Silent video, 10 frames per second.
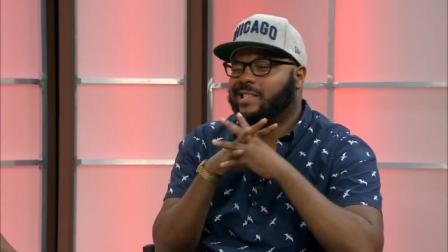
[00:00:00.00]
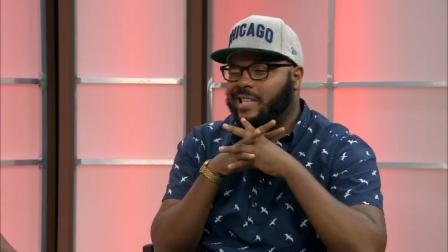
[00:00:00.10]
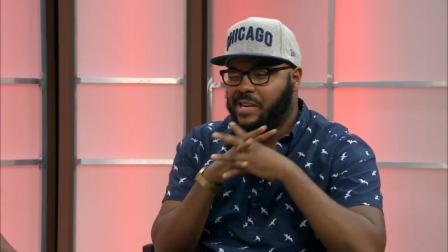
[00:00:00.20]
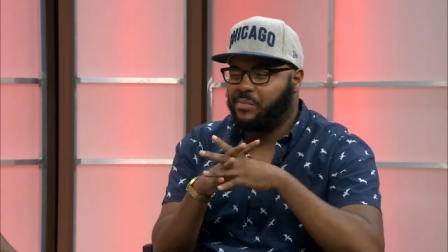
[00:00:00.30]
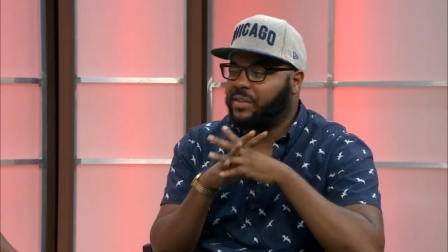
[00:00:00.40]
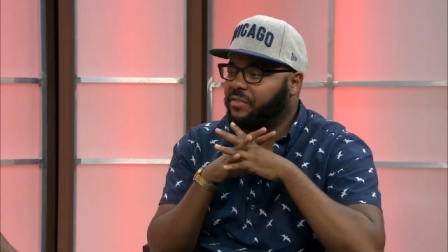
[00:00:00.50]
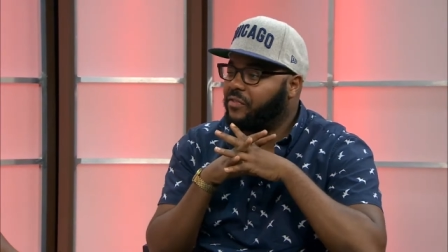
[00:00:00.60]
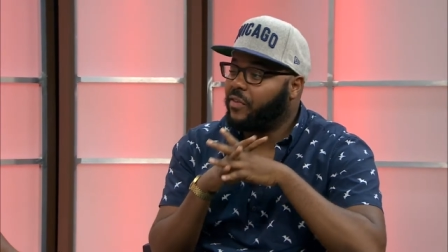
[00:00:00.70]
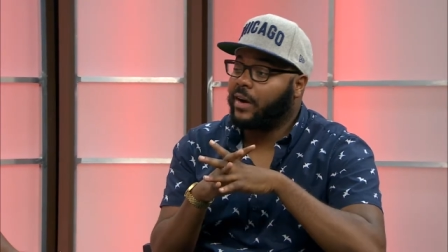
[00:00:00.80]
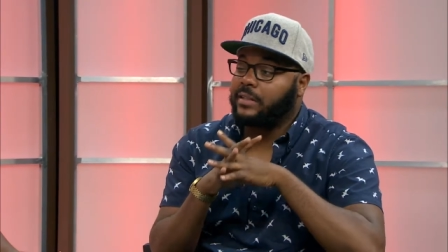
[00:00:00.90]
deeply
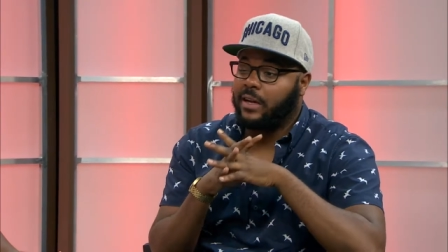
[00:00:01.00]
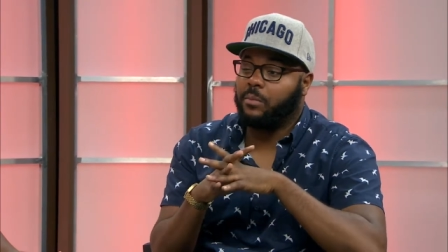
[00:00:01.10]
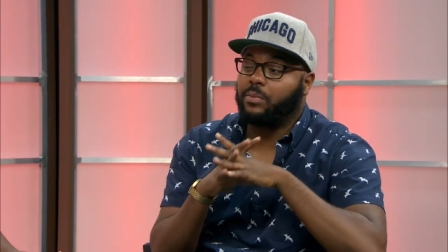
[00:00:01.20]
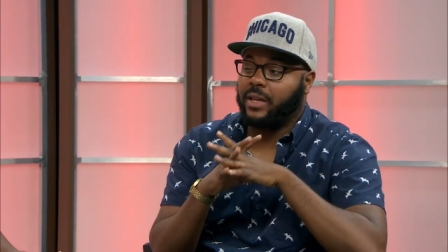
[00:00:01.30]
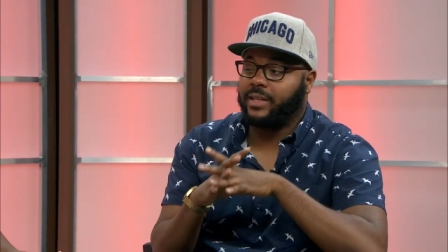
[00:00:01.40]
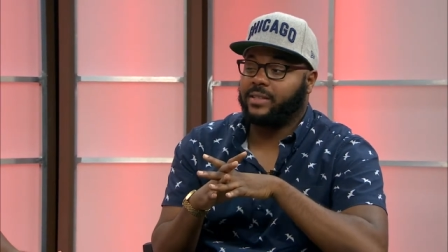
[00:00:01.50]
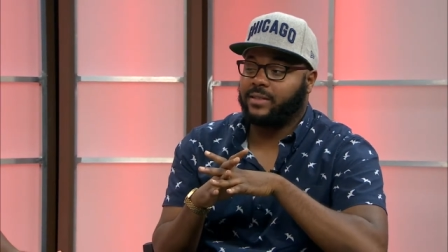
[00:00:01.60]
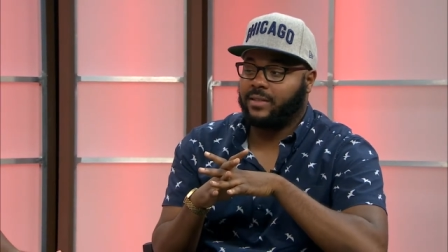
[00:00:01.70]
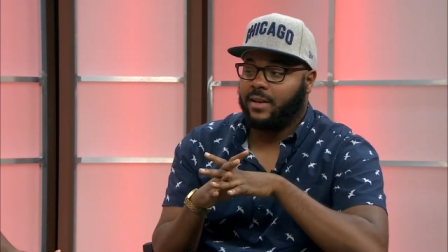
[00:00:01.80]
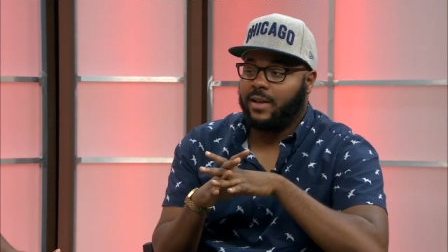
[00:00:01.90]
fucked up
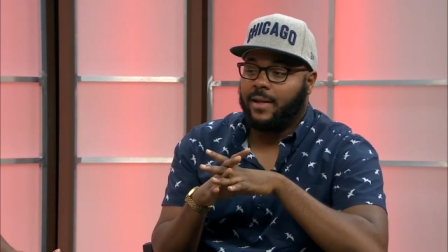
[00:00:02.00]
place.